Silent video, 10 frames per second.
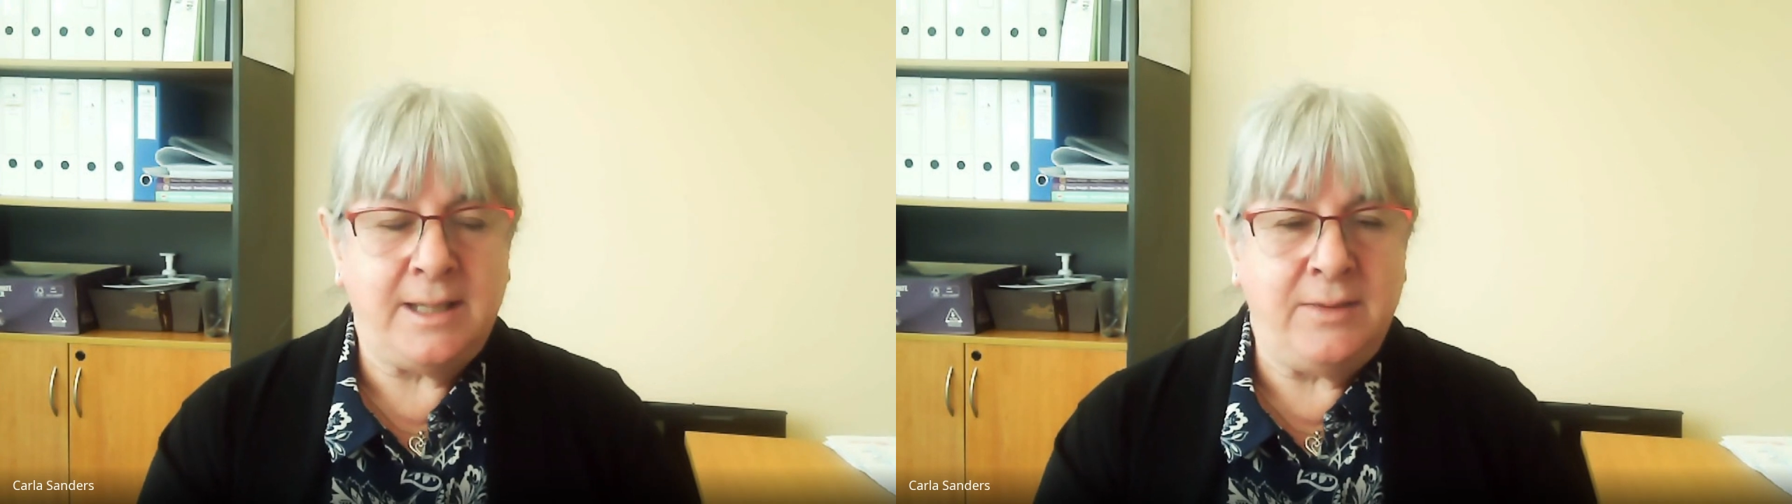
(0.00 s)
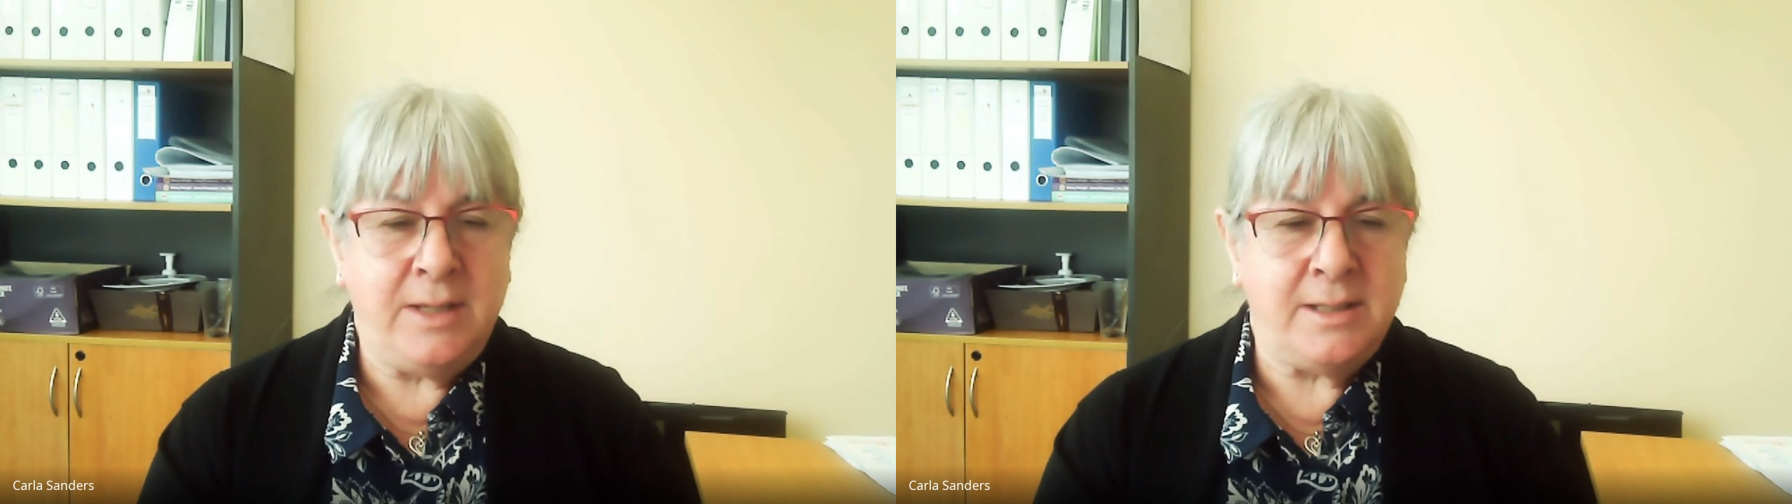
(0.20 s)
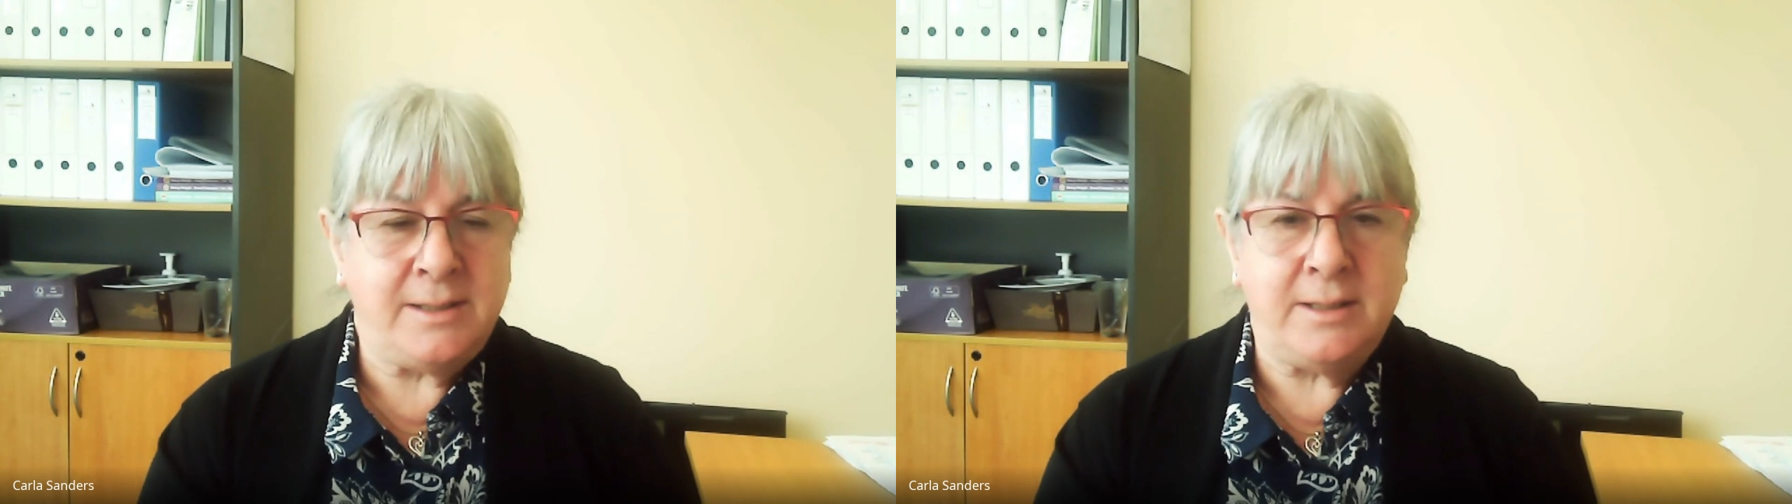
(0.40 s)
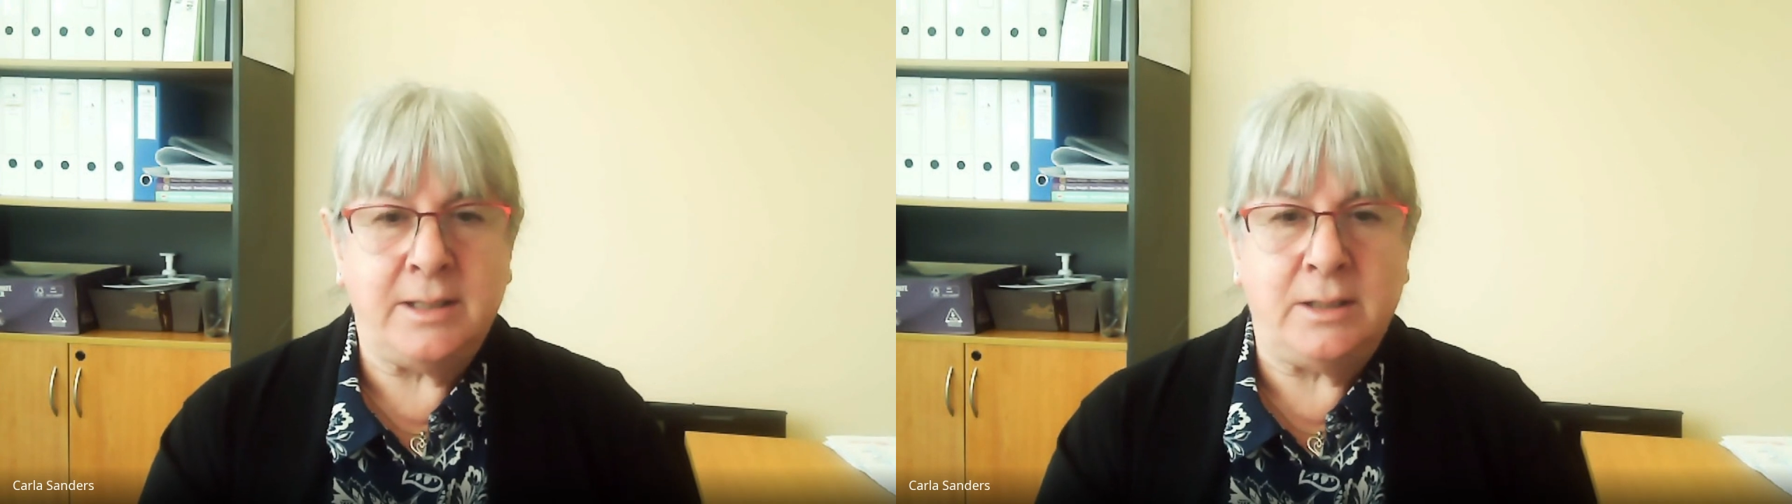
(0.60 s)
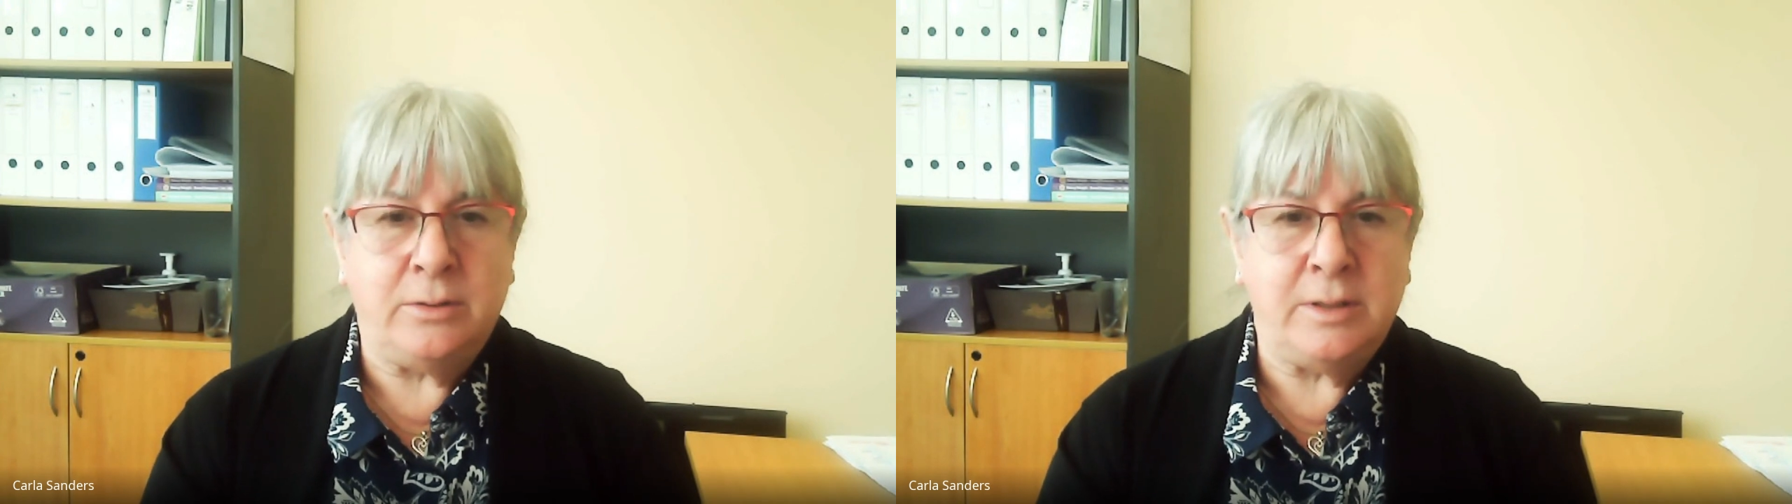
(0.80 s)
and then it's at the
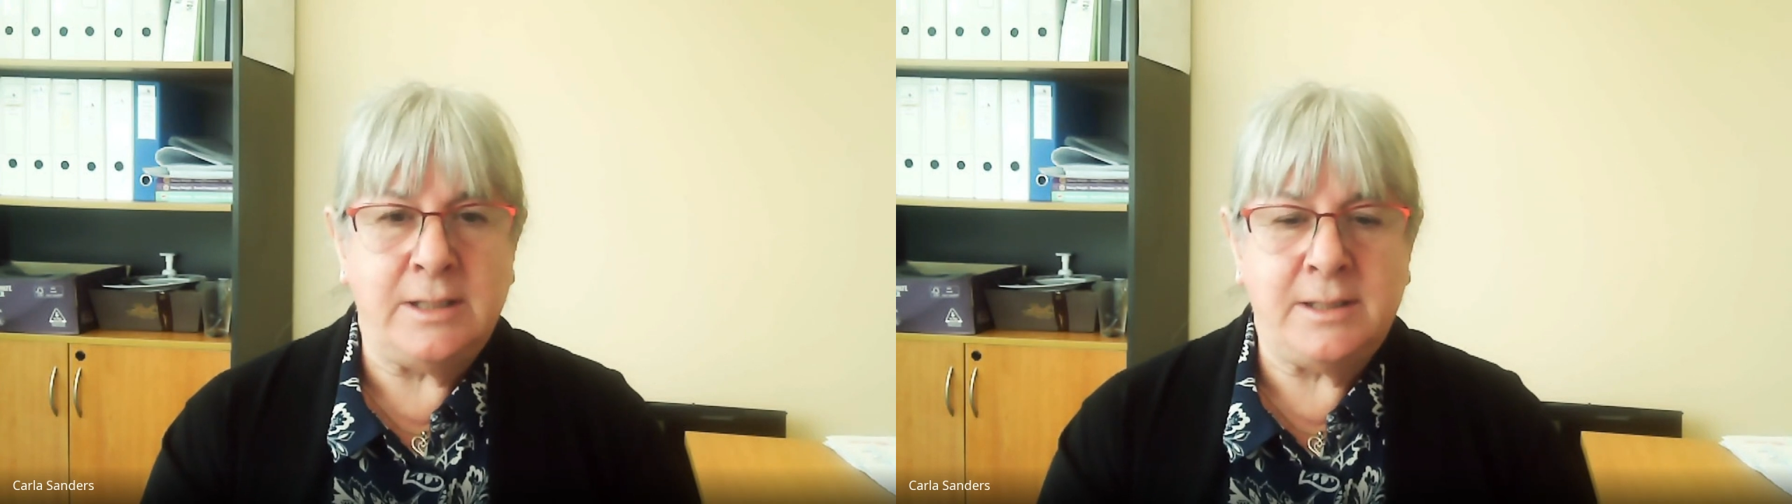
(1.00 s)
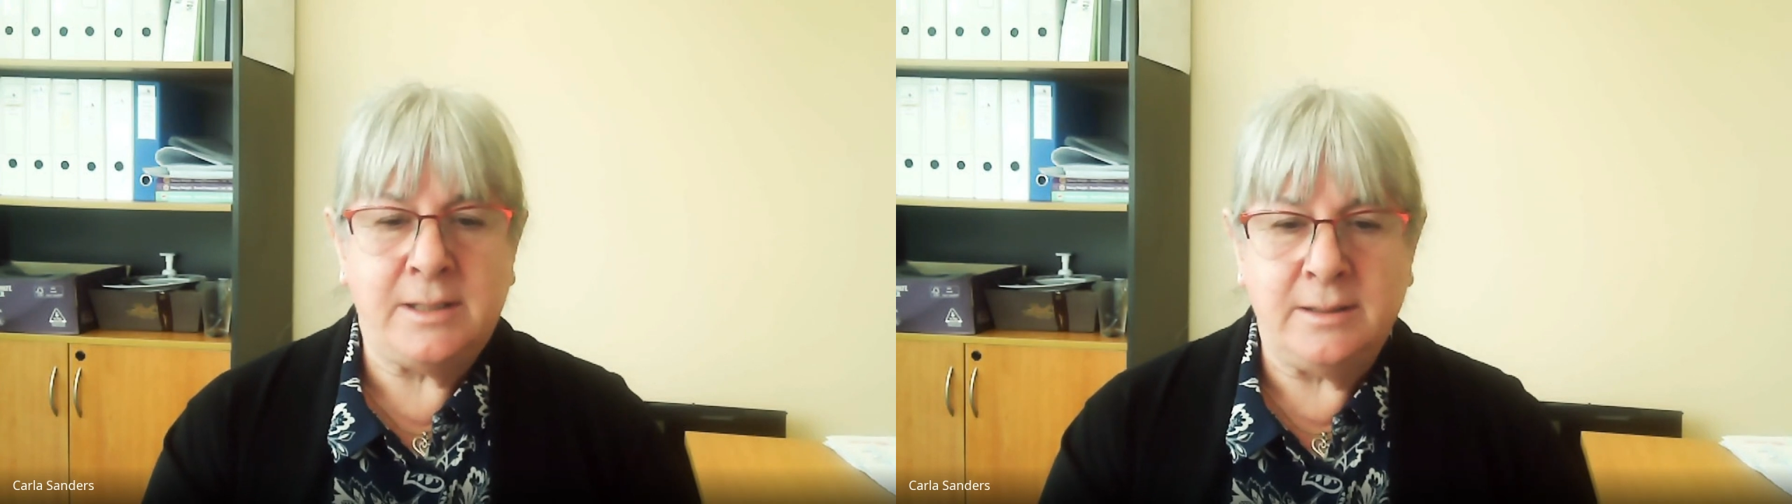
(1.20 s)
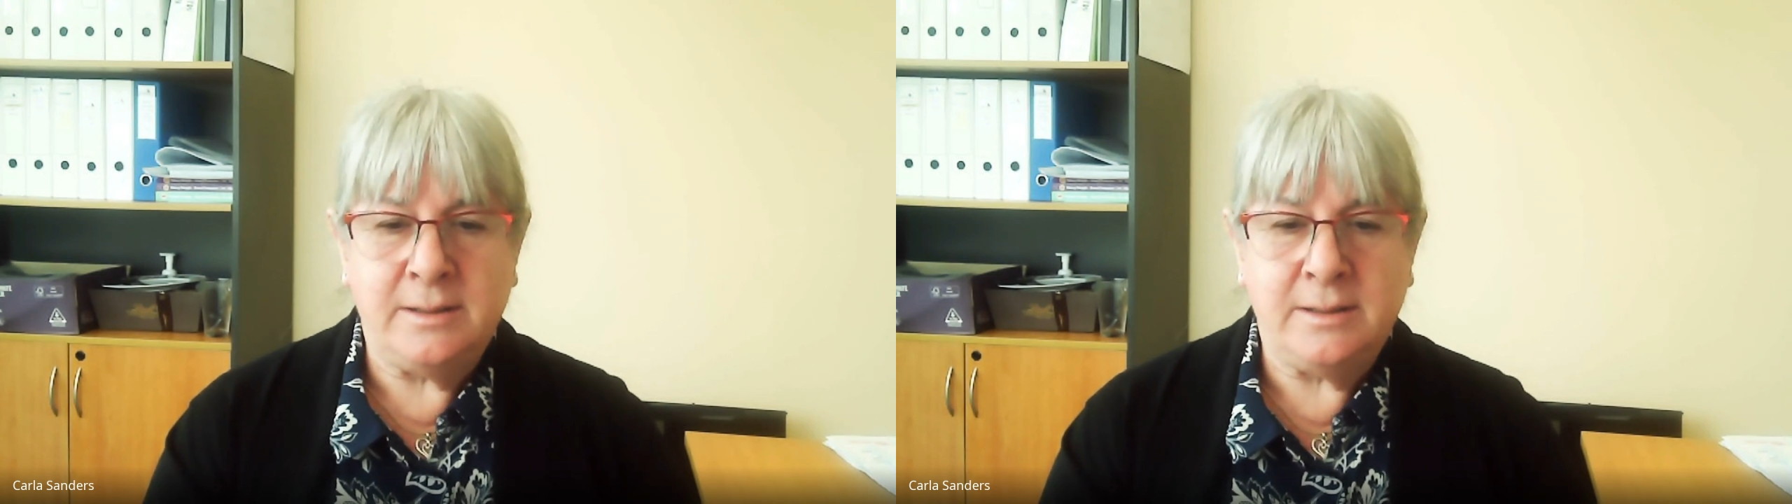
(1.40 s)
lawyers.